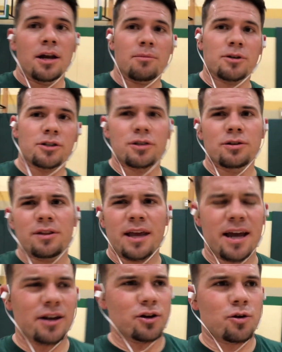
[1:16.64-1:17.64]
number two,
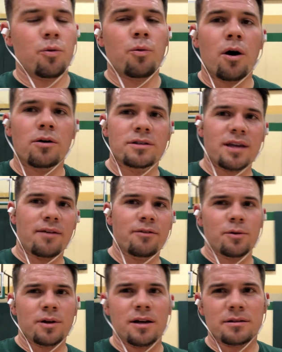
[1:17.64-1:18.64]
they had a quote,
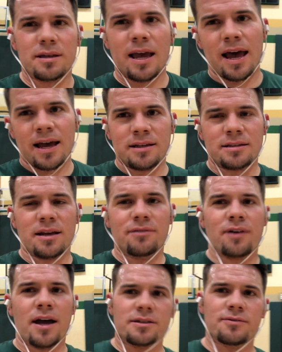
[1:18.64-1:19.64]
everyone else has
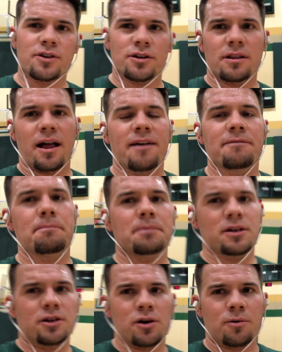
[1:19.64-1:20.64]
advice for your life,
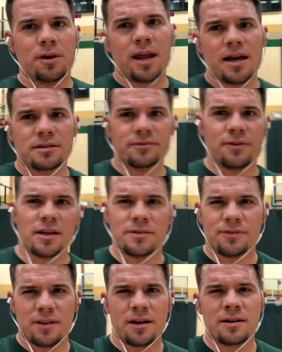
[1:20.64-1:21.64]
but no one has
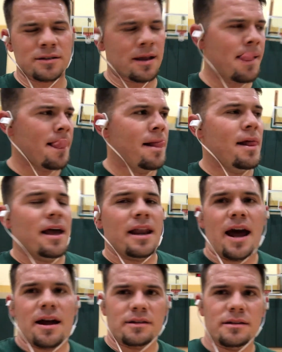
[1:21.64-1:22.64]
advice for theirs
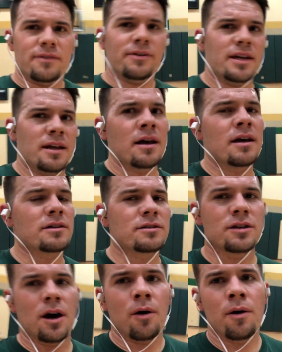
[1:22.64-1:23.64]
and how to live it.
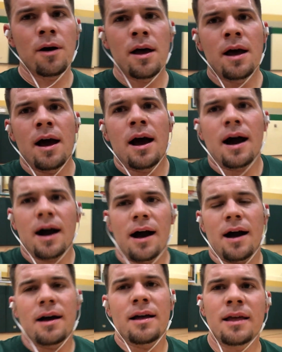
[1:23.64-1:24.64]
So,
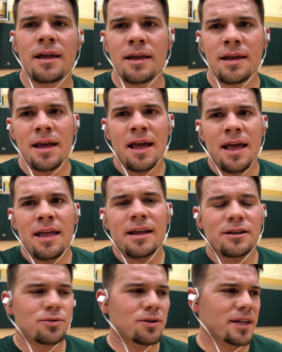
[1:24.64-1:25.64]
uh,
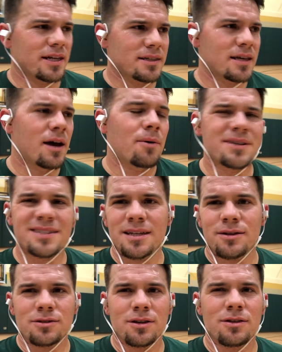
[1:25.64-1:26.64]
that's what it is. I want to
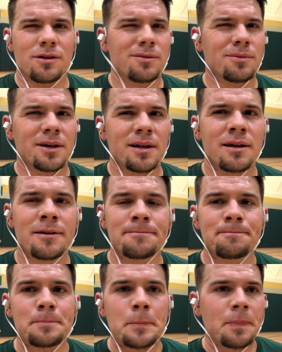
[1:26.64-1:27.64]
say there was a third one,
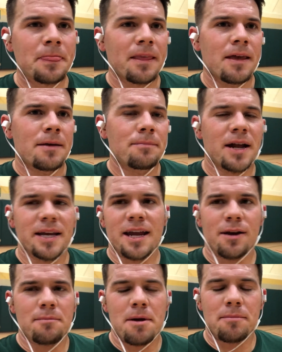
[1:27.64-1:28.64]
but I
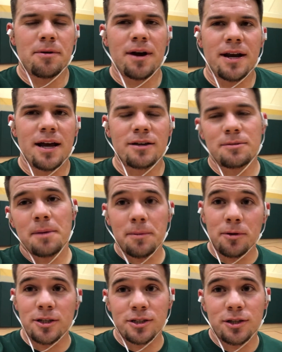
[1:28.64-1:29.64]
can't remember right now. So
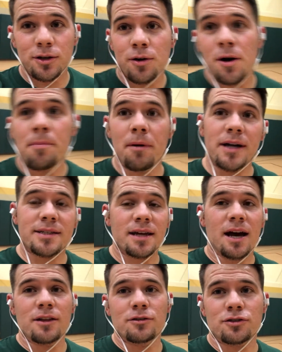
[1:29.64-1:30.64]
maybe only two,
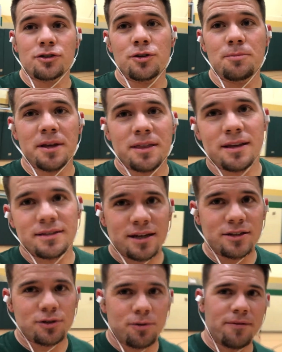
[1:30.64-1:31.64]
but uh, those are two big
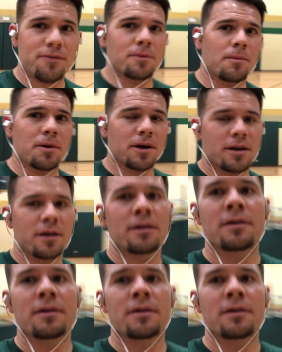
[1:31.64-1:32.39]
things I took away from the book.